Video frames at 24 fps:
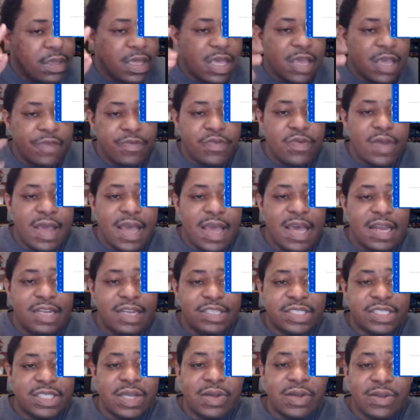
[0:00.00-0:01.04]
If you had
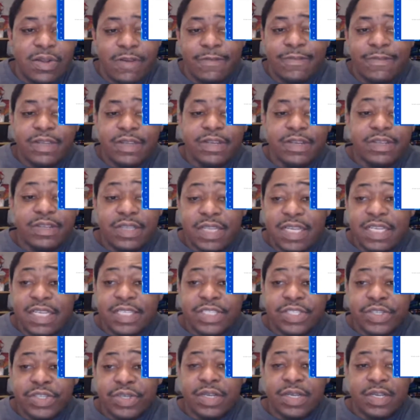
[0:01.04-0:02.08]
a solo vendor
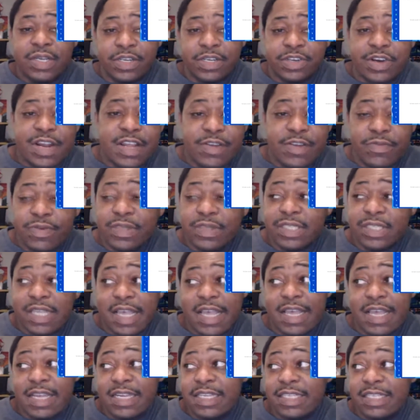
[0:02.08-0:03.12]
list, you can create one. Say,
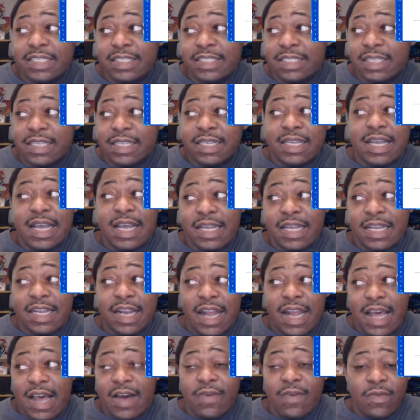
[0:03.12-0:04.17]
hey, this is the guy that
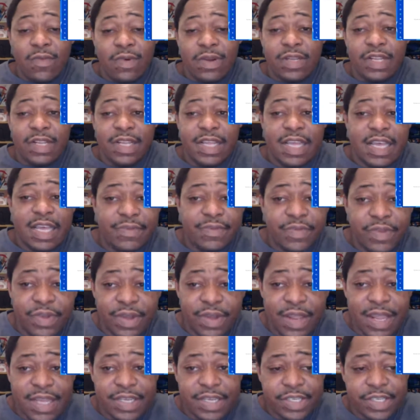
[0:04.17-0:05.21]
I want to have. And you
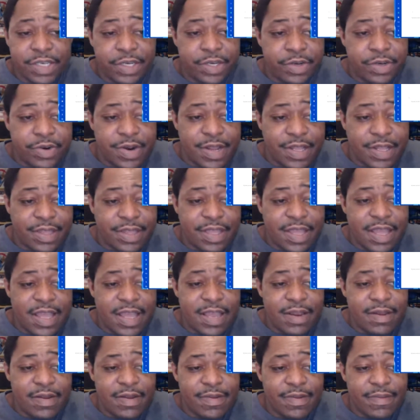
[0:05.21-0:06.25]
can actually create
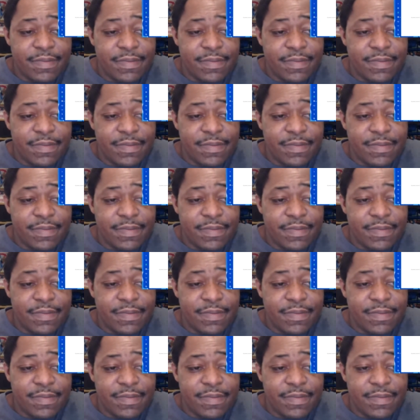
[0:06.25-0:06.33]
that.